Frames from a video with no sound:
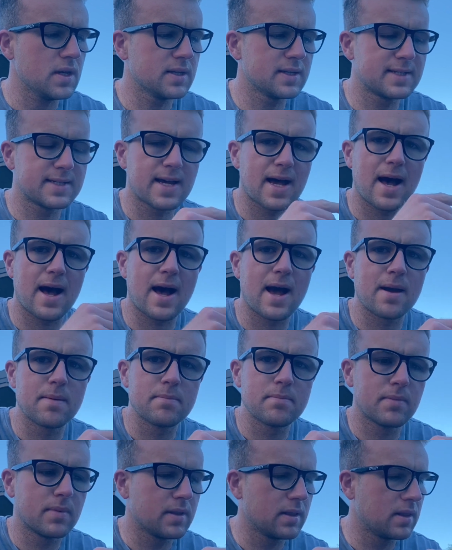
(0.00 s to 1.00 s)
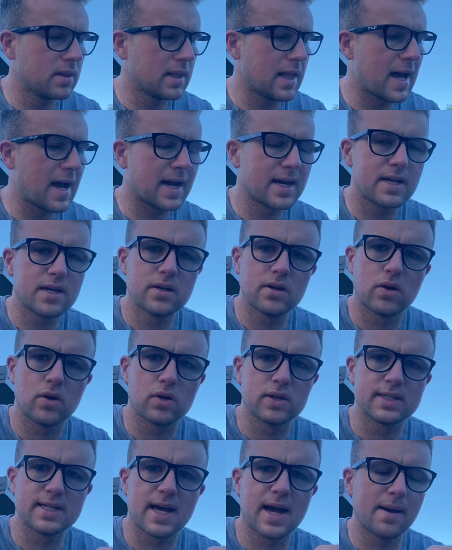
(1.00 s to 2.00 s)
timeline or
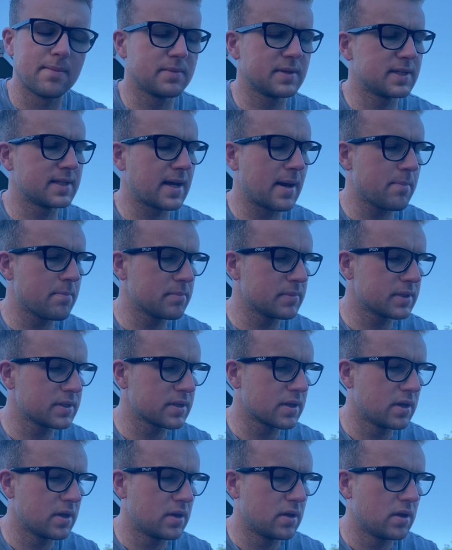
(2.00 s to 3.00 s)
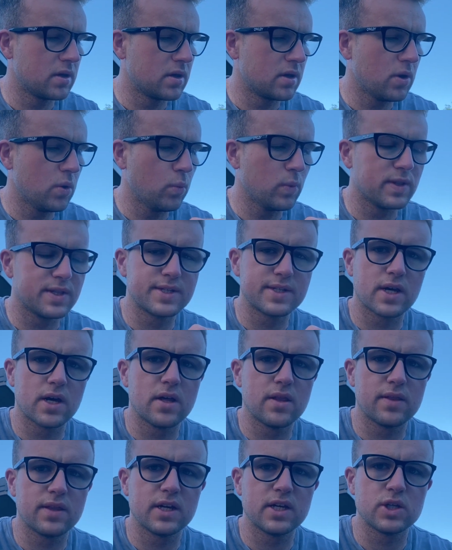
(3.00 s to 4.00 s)
timestamps with
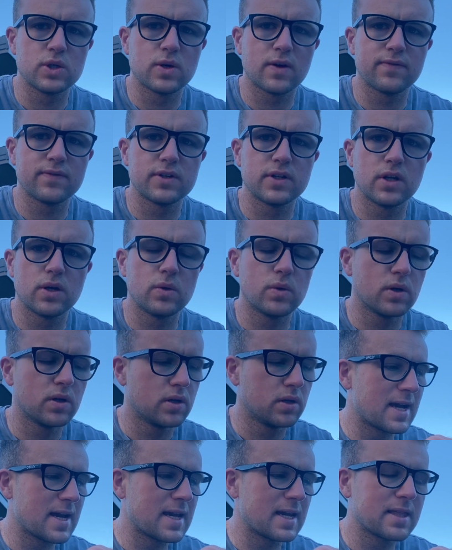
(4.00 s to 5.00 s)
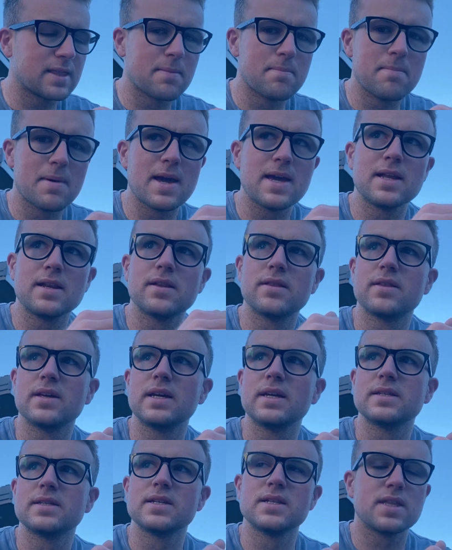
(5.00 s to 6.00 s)
certain things you have to do, like the main
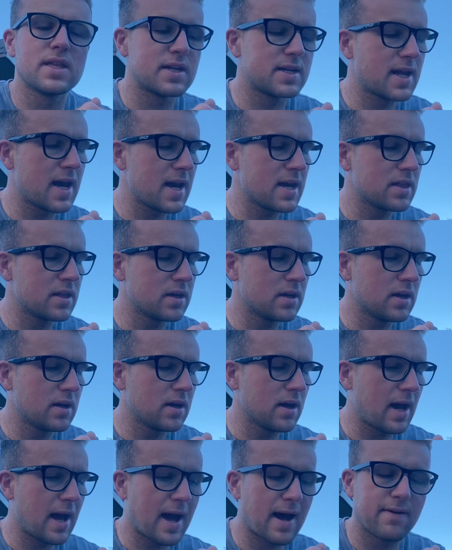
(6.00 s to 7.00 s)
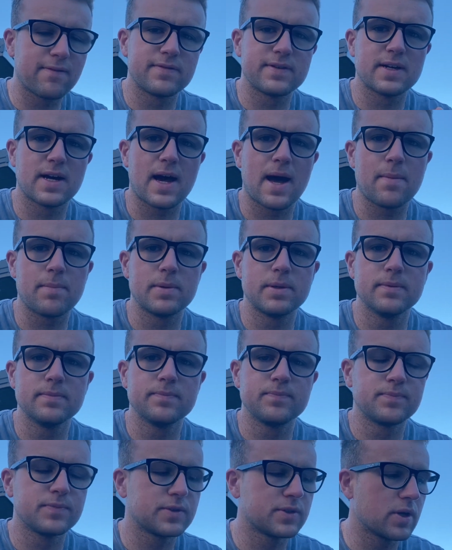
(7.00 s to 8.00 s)
things in the day that have to happen.
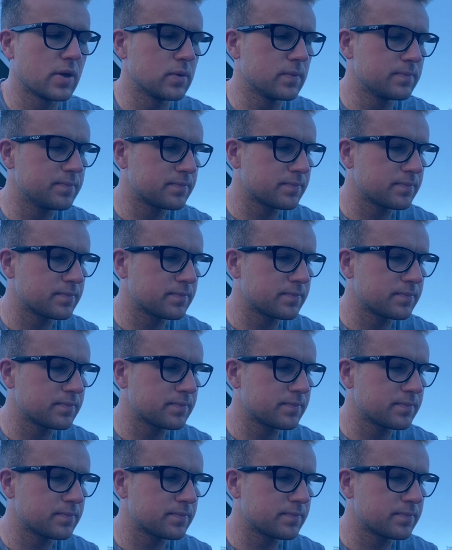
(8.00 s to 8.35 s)
So